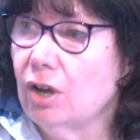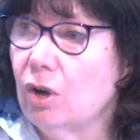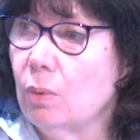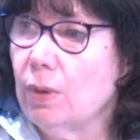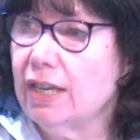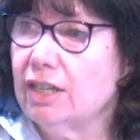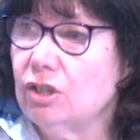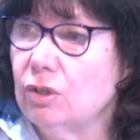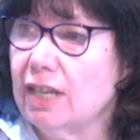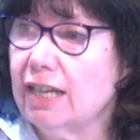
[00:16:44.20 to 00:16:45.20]
We can
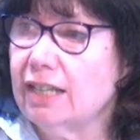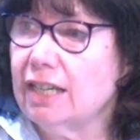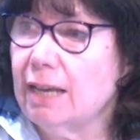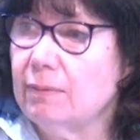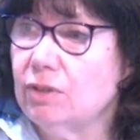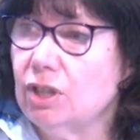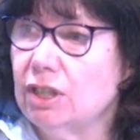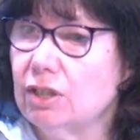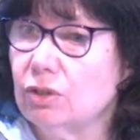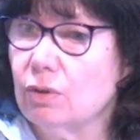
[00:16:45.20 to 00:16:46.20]
do that in the name of
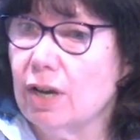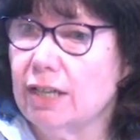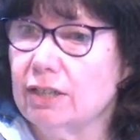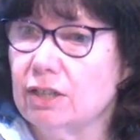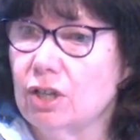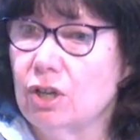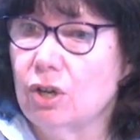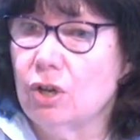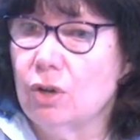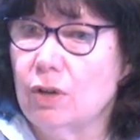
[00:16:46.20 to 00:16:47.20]
Jesus Christ,
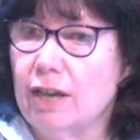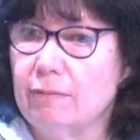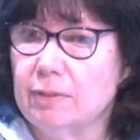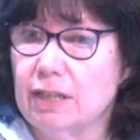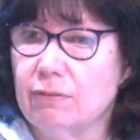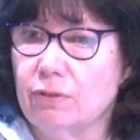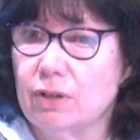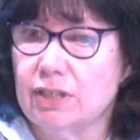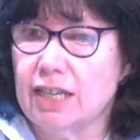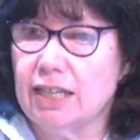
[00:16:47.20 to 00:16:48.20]
who gave himself for
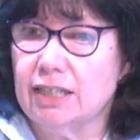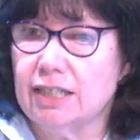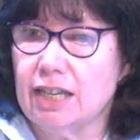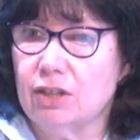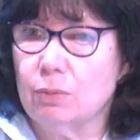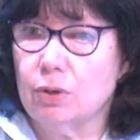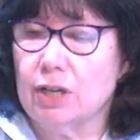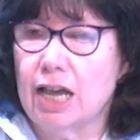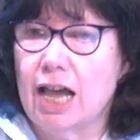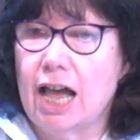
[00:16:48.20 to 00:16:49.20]
our sake and the sake of the world.
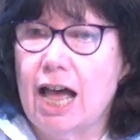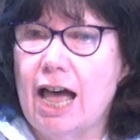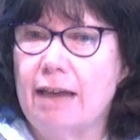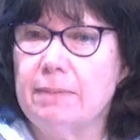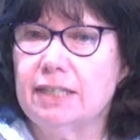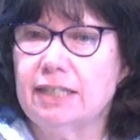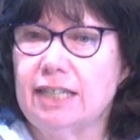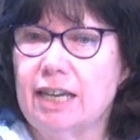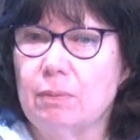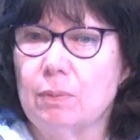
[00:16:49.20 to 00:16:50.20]
I miss the
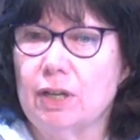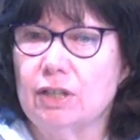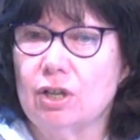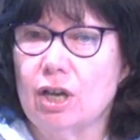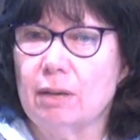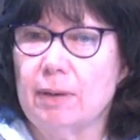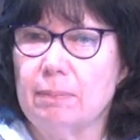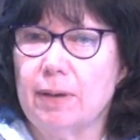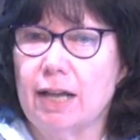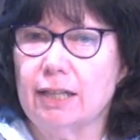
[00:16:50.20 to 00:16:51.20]
day when we could talk
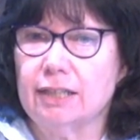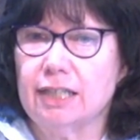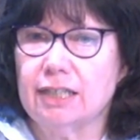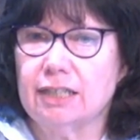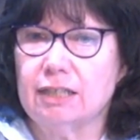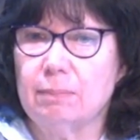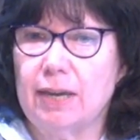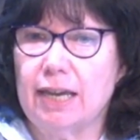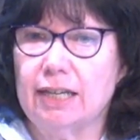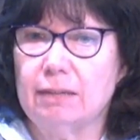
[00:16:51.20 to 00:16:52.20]
about politics and
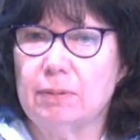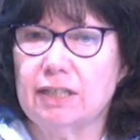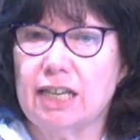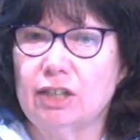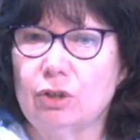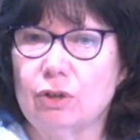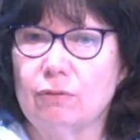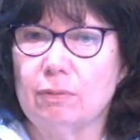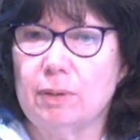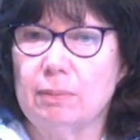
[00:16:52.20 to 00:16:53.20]
debate because I learned
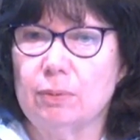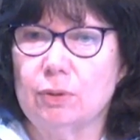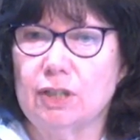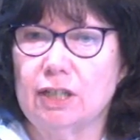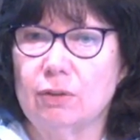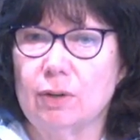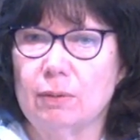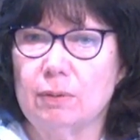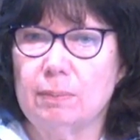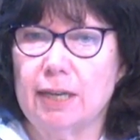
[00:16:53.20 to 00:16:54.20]
from people who didn't agree
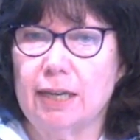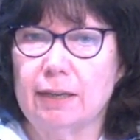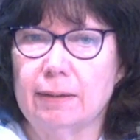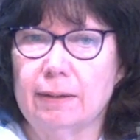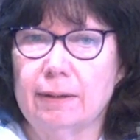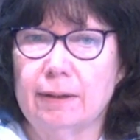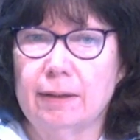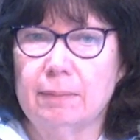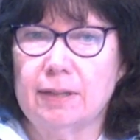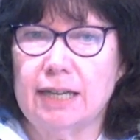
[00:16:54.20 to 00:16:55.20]
with me.
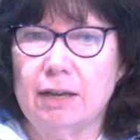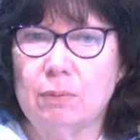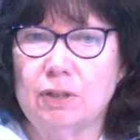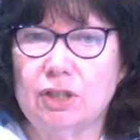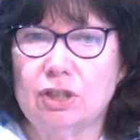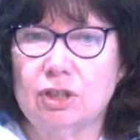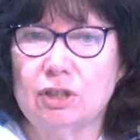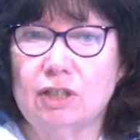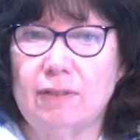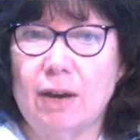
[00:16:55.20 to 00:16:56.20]
But now we just
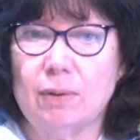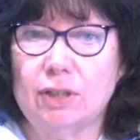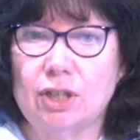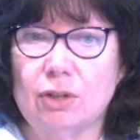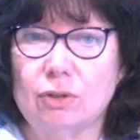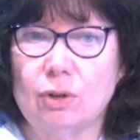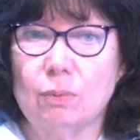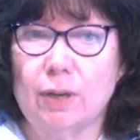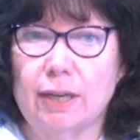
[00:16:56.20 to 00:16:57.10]
devour each other, don't we?